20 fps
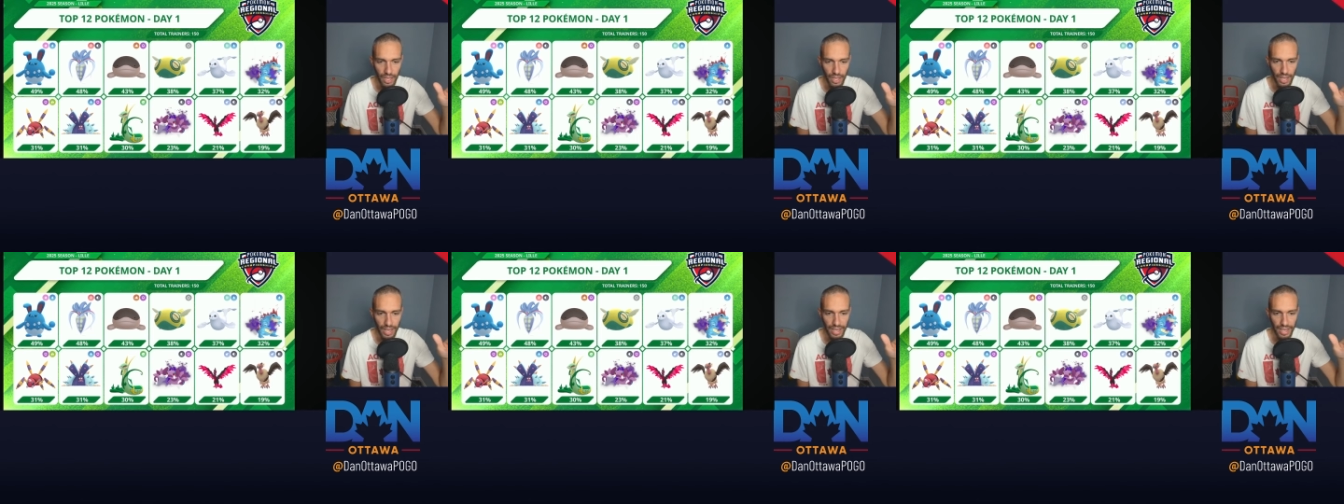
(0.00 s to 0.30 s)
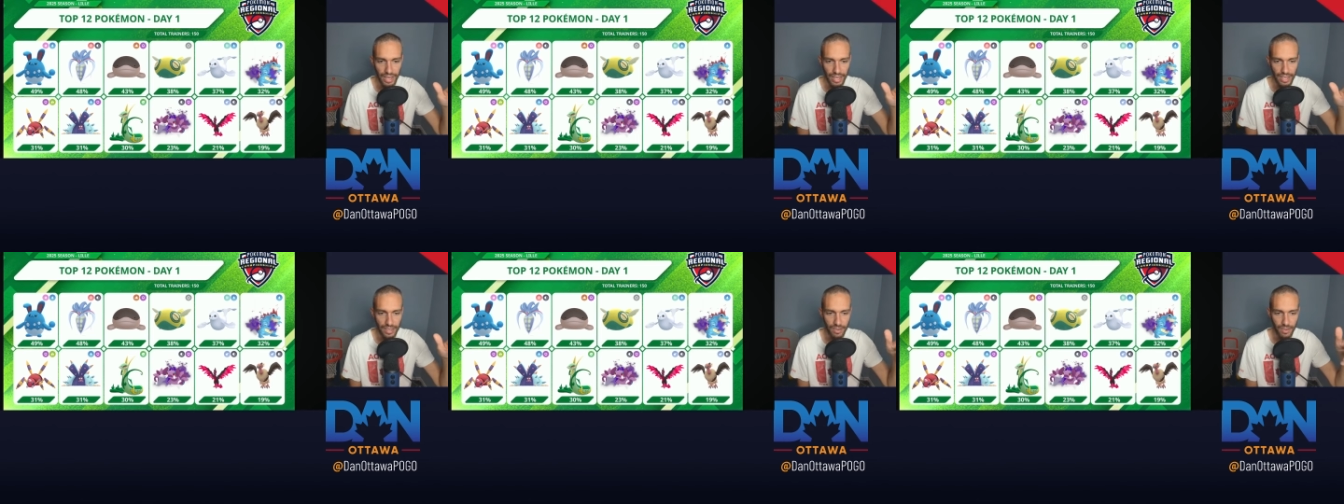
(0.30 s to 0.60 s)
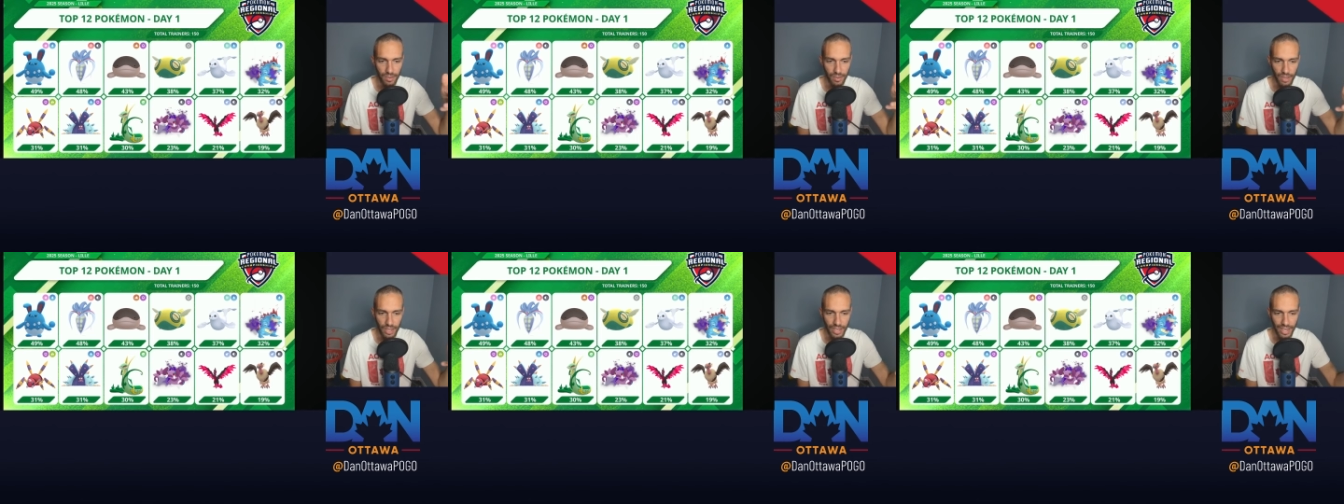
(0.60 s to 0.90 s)
And
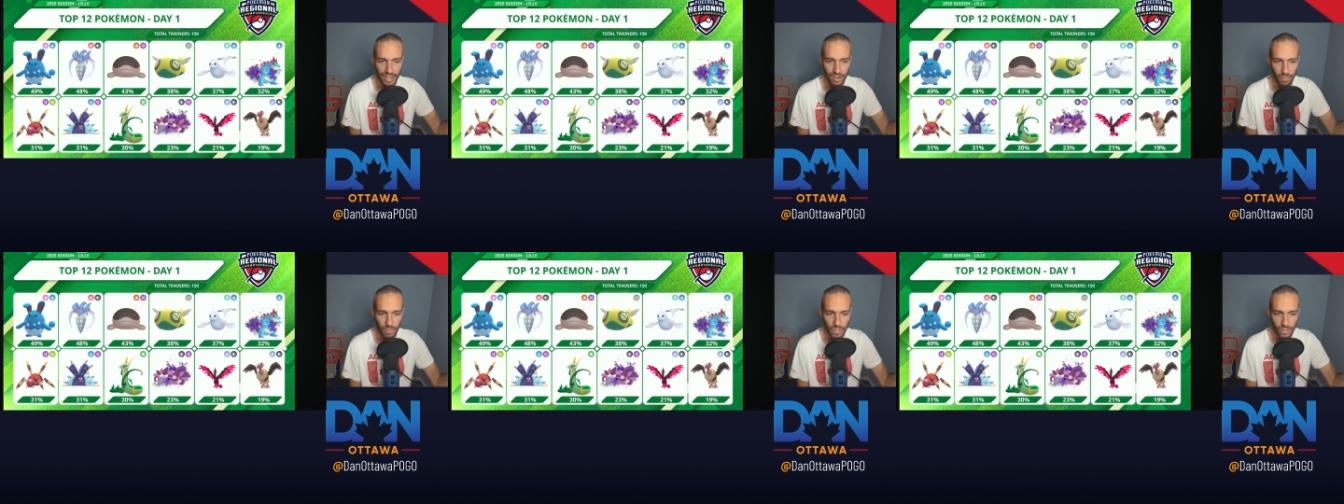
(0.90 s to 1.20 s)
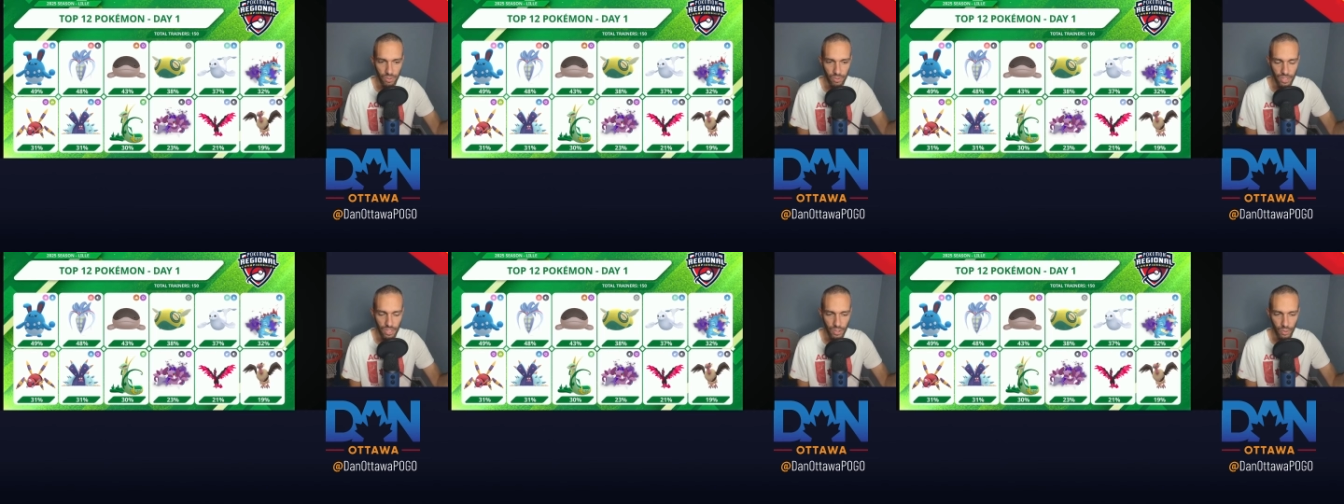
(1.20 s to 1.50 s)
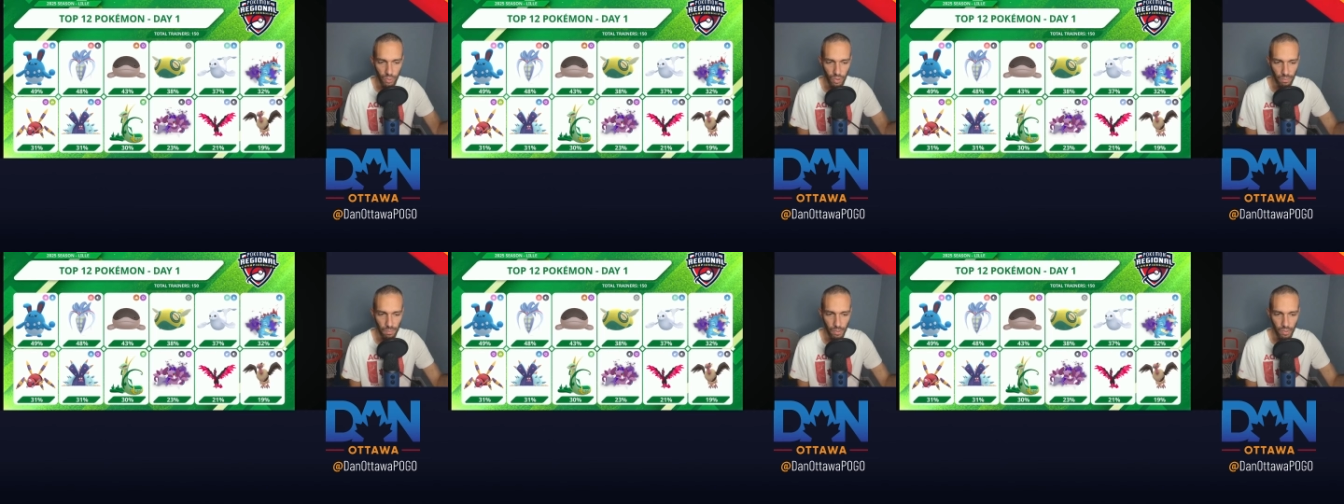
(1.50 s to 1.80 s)
again, when you see
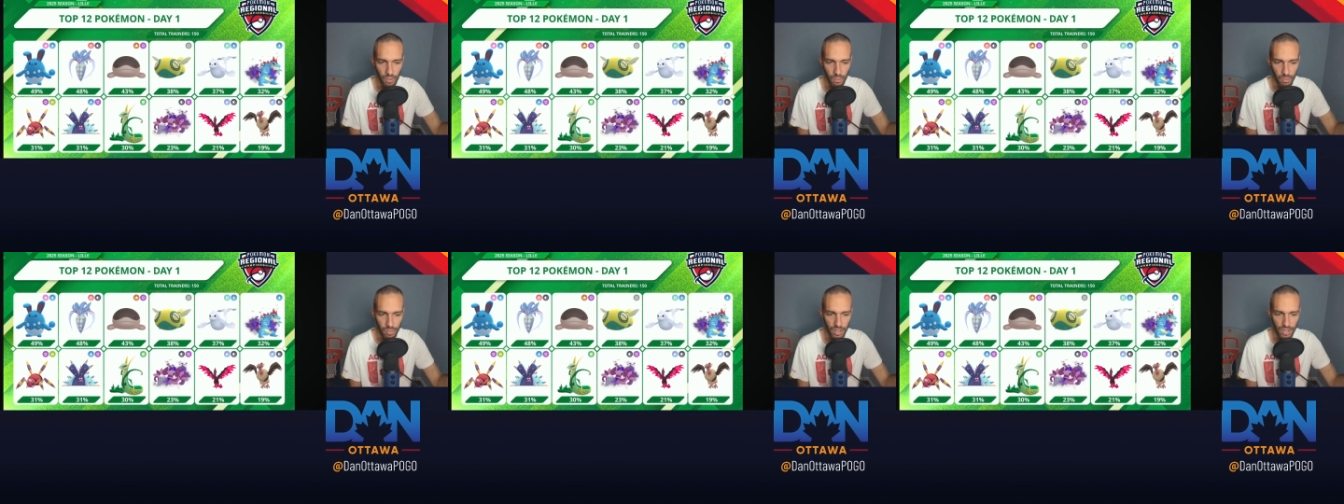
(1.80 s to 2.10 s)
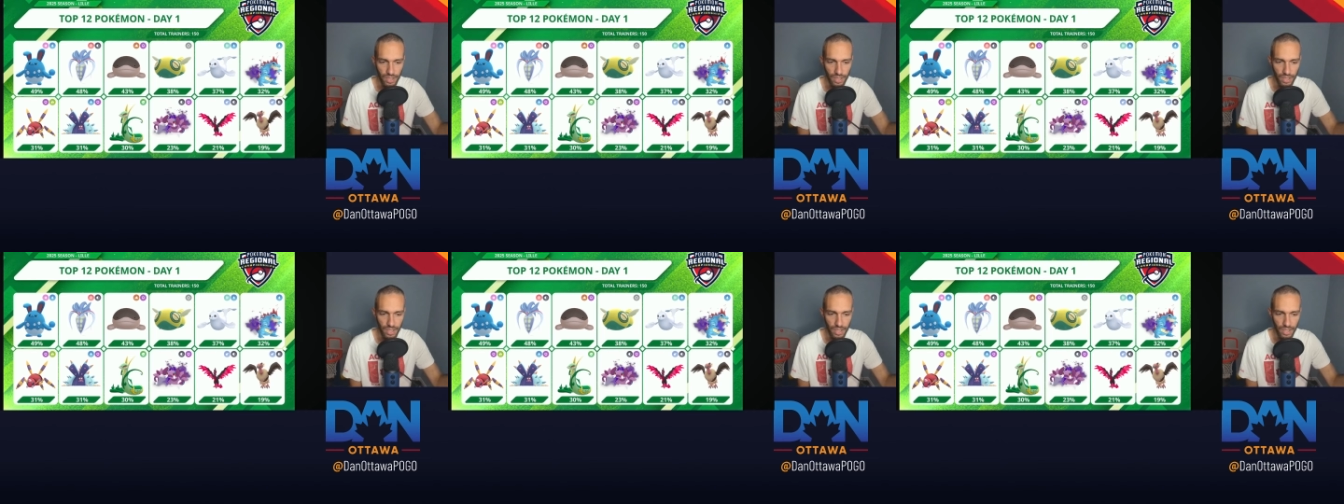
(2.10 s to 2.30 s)
12 Pokemon